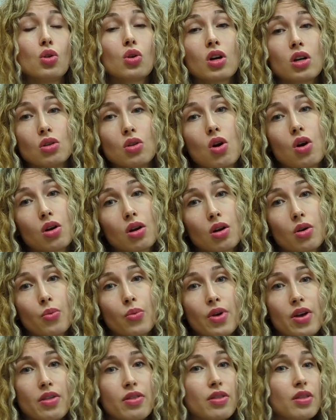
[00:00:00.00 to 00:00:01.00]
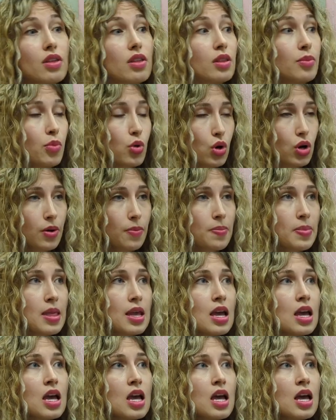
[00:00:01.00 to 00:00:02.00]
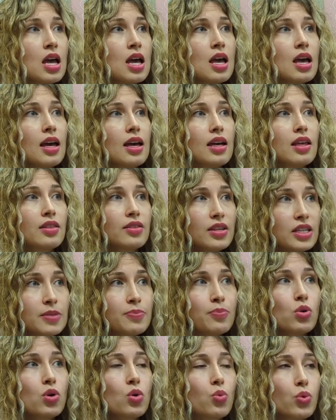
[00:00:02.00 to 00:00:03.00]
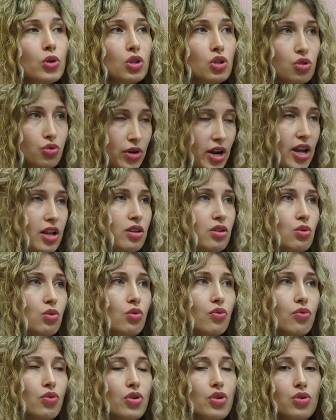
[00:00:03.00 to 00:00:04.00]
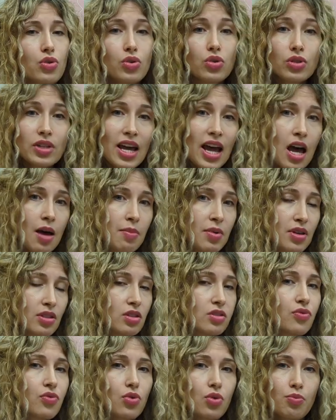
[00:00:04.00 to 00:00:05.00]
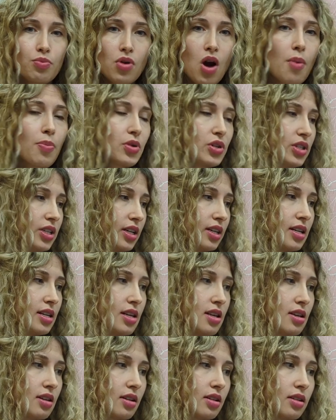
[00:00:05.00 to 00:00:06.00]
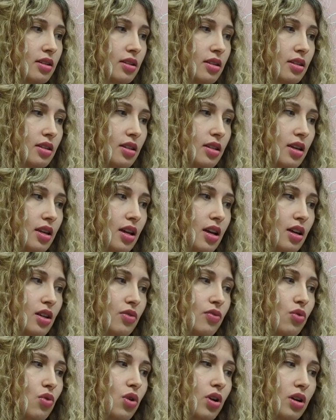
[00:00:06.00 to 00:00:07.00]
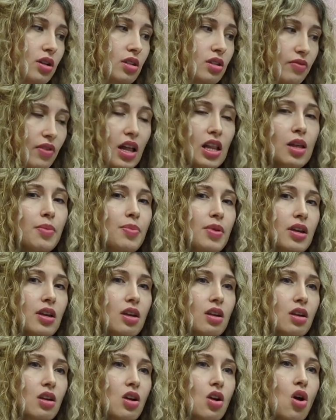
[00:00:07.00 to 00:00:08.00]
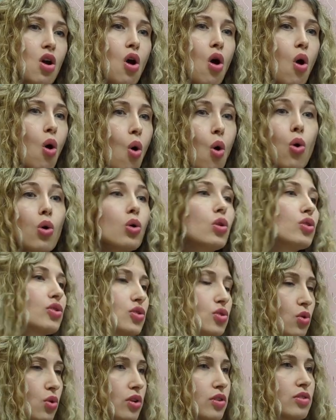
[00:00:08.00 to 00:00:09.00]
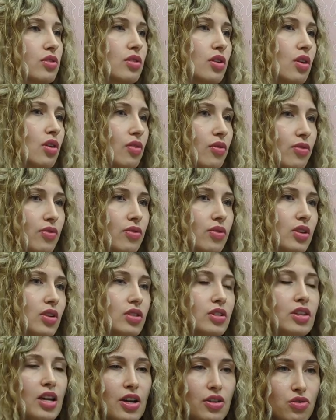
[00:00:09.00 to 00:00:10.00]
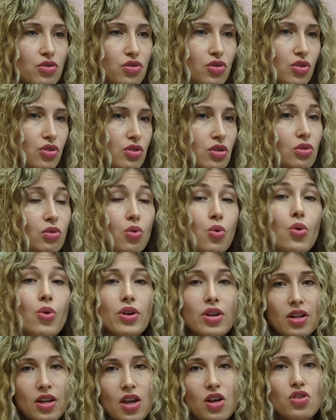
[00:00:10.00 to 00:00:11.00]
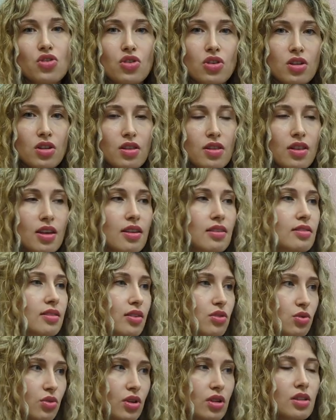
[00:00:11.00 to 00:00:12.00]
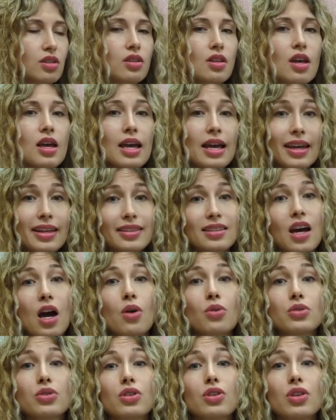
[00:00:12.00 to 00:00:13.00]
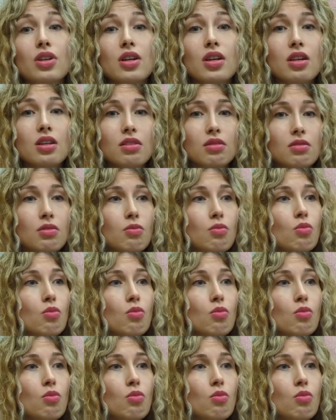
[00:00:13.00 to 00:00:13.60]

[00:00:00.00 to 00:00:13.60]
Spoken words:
look along with the book. And this book will train you for your good habits, for proper technique, and for developing all sorts of textures and coordination, things that you can encounter in